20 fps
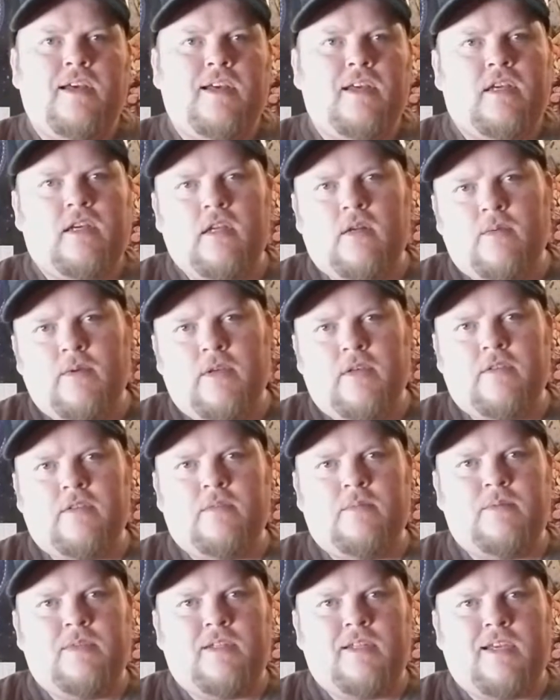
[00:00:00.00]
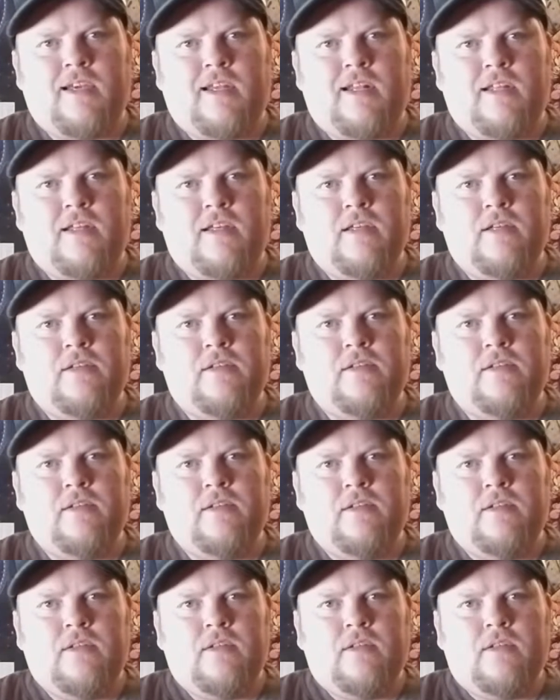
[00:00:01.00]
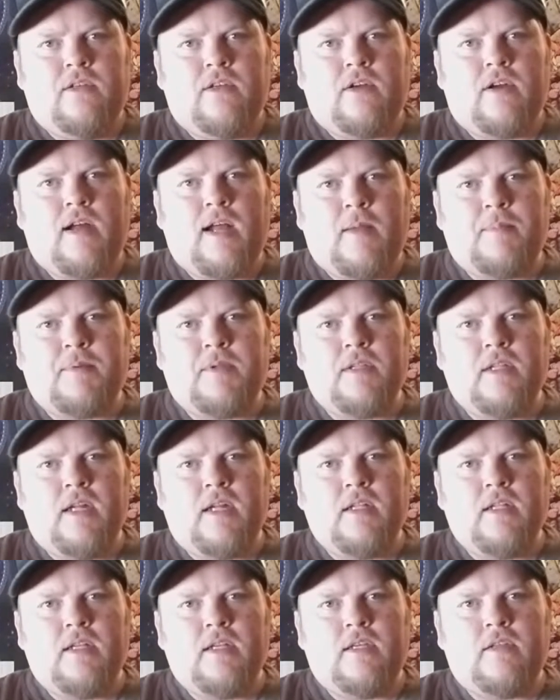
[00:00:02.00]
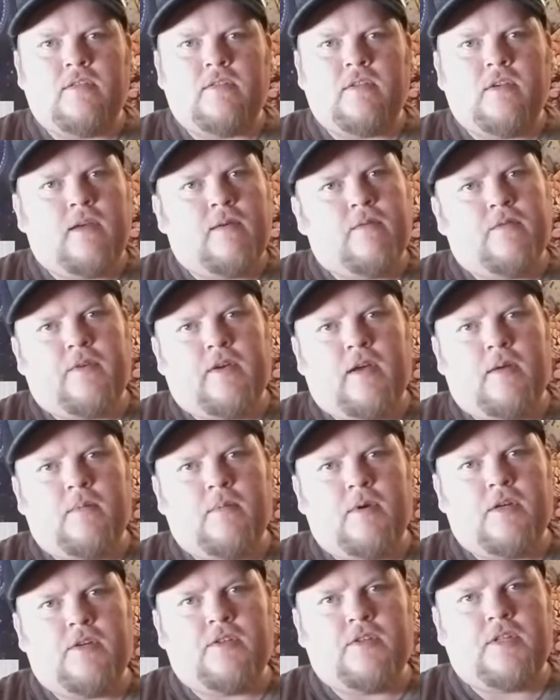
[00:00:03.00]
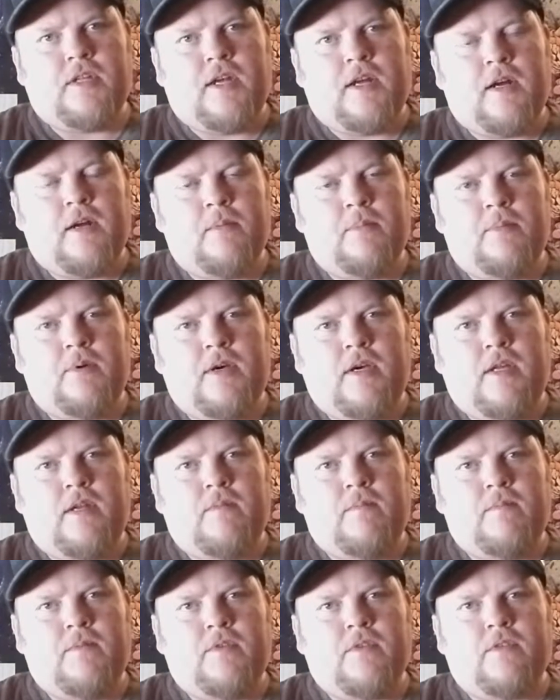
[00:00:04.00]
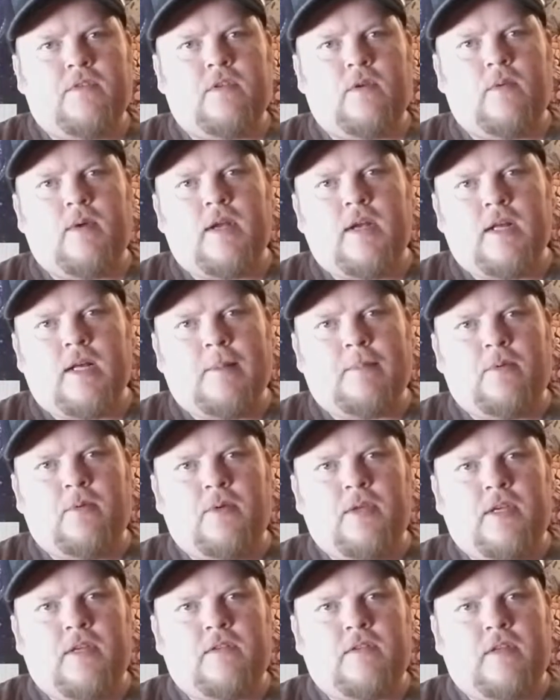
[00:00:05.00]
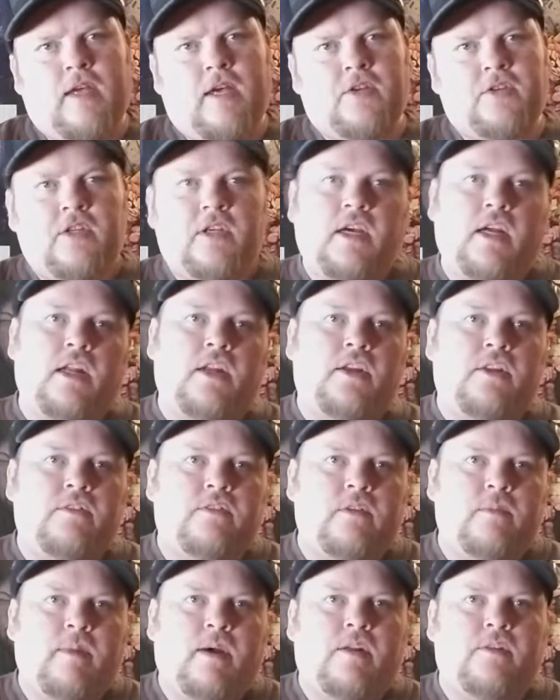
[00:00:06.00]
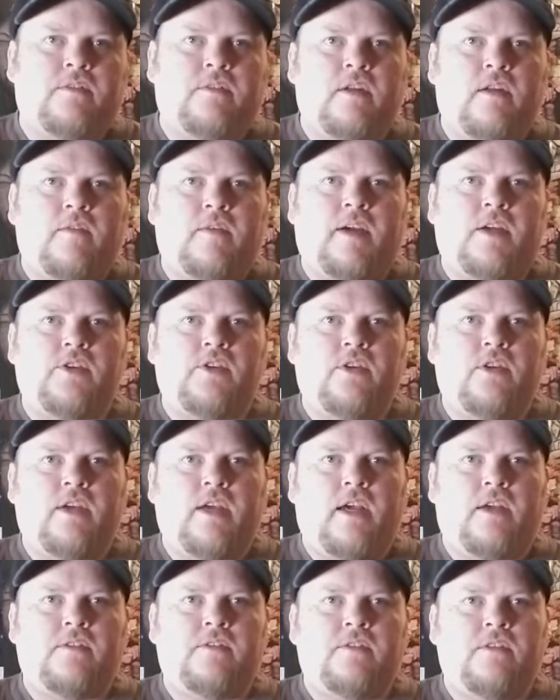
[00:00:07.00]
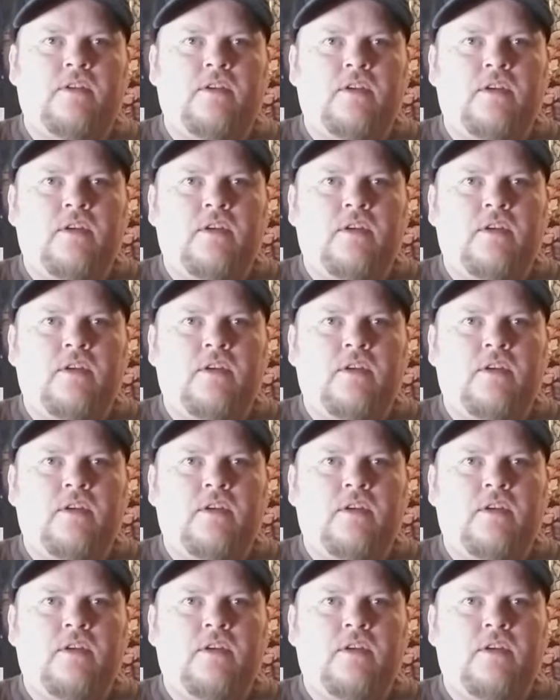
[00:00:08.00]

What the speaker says: Goodwills have been kind of crappy lately, so I haven't found much there. But since I waited a couple weeks, I actually got a decent amount of stuff I can show you guys.